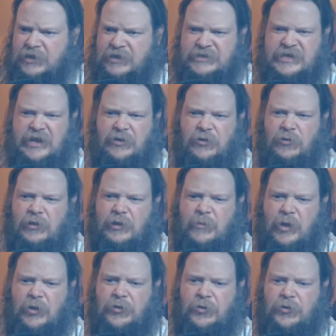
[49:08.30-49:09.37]
is that early
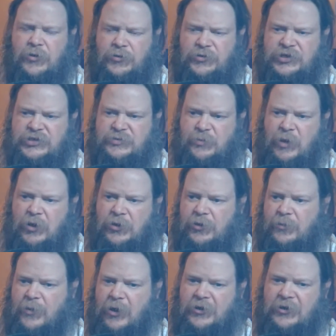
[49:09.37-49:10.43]
modern or just
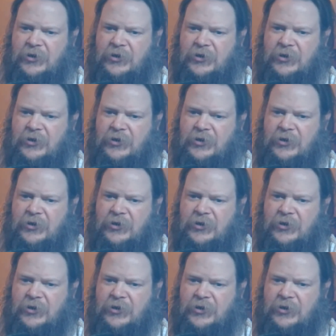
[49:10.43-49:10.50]
modern?